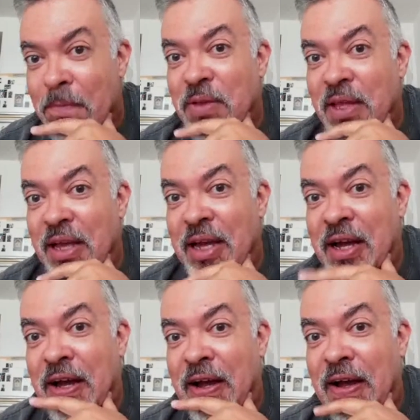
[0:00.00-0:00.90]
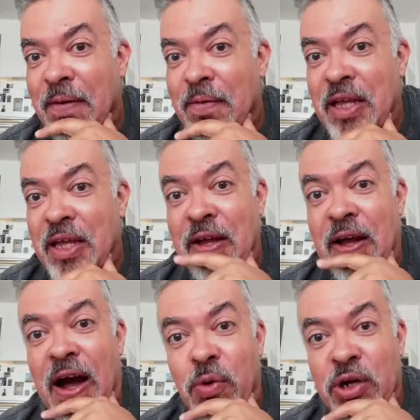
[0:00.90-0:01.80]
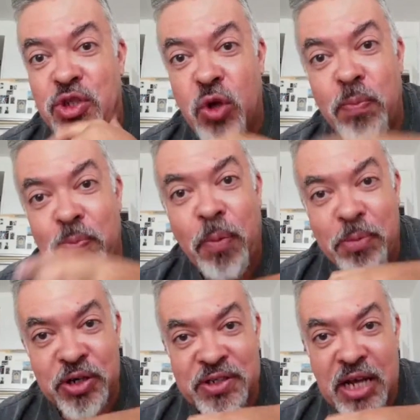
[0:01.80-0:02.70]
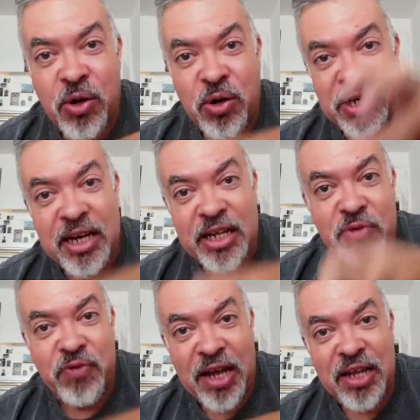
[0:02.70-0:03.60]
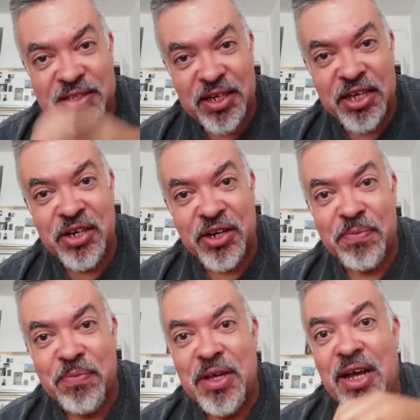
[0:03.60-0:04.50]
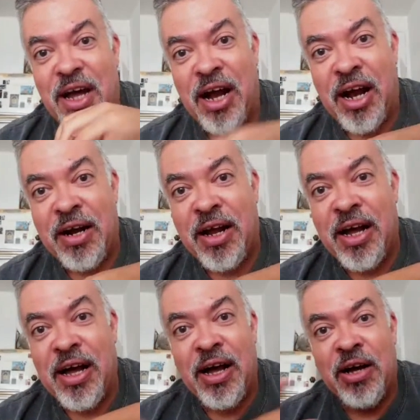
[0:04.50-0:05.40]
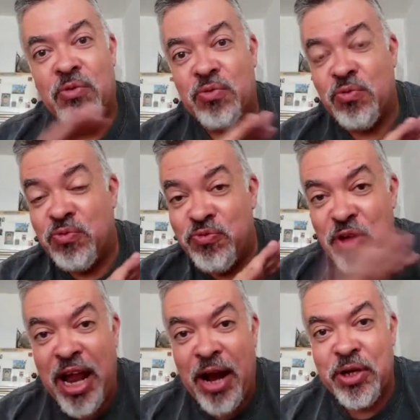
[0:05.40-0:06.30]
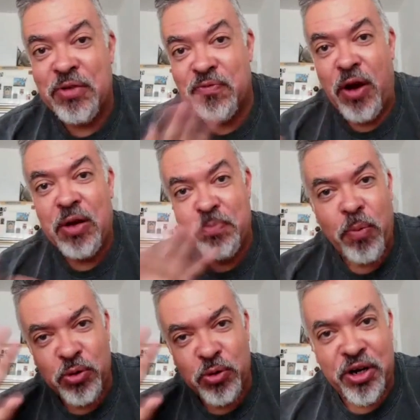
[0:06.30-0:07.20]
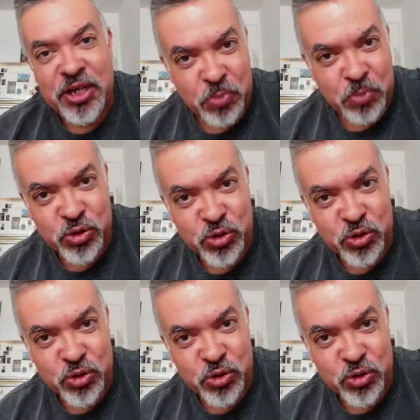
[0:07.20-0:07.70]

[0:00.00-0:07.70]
Uh, our soap operas, our telenovelas here are uh, very, very popular in Portugal.